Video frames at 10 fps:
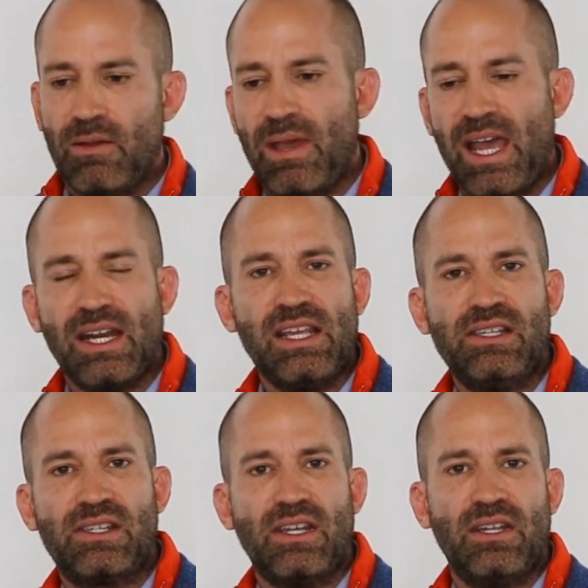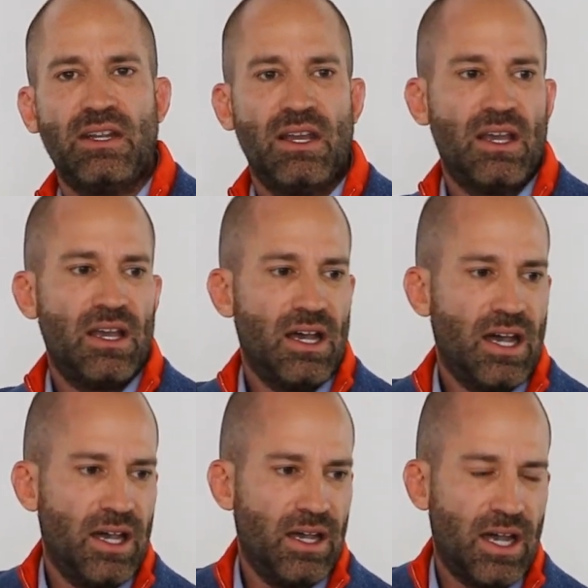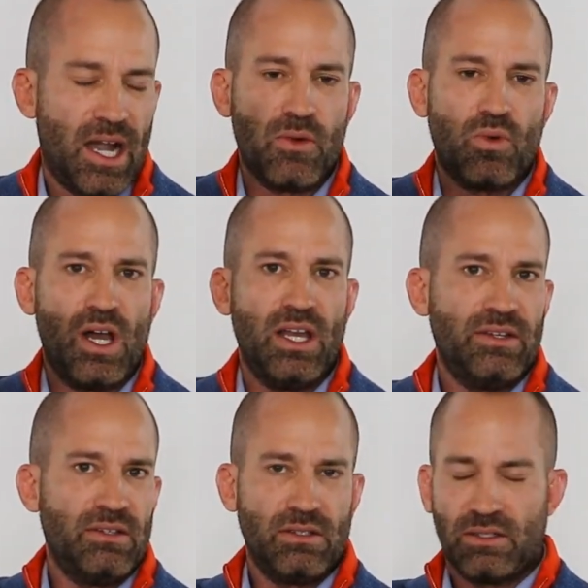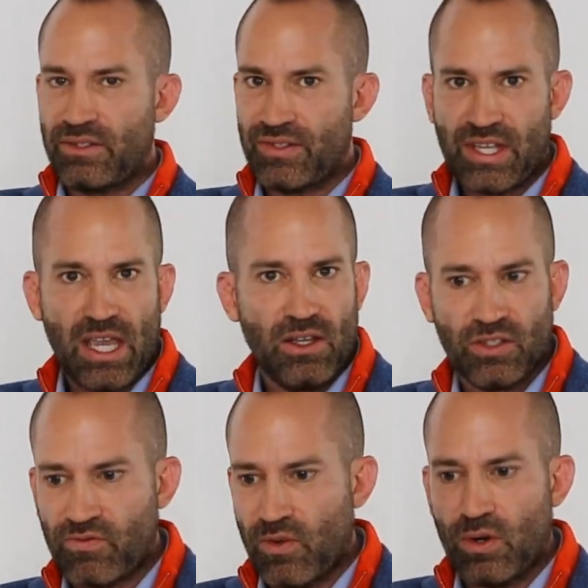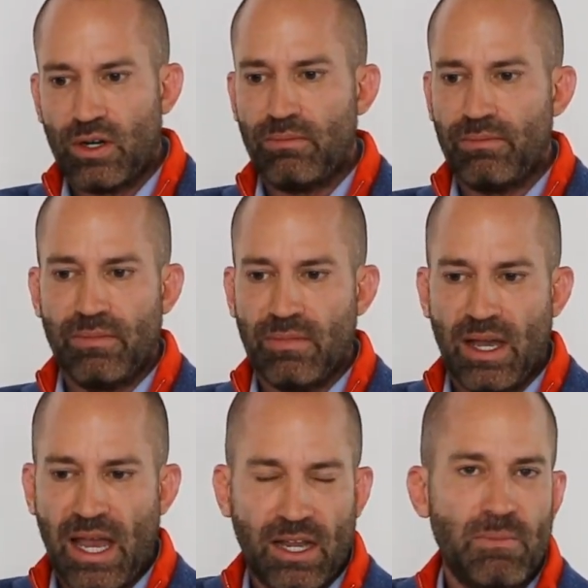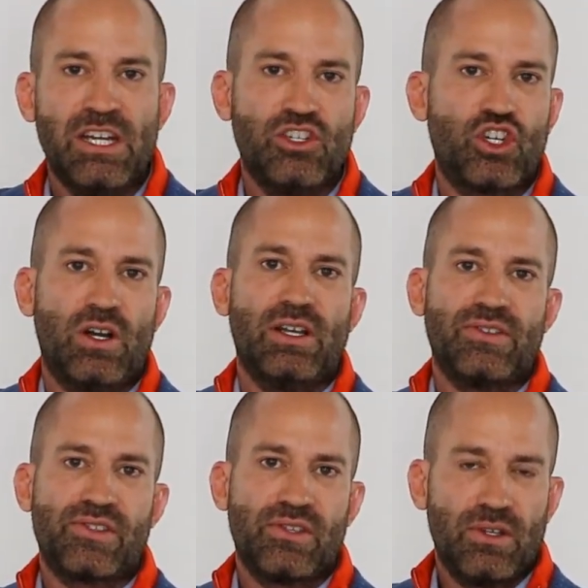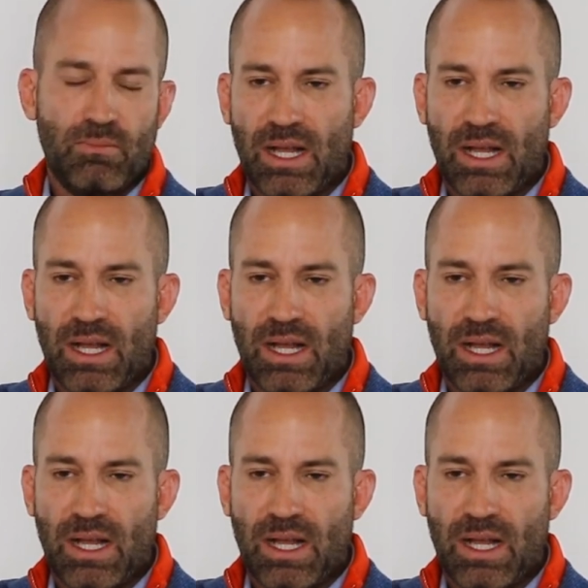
Matt Easton, uh, I run sales for Acme Insurance.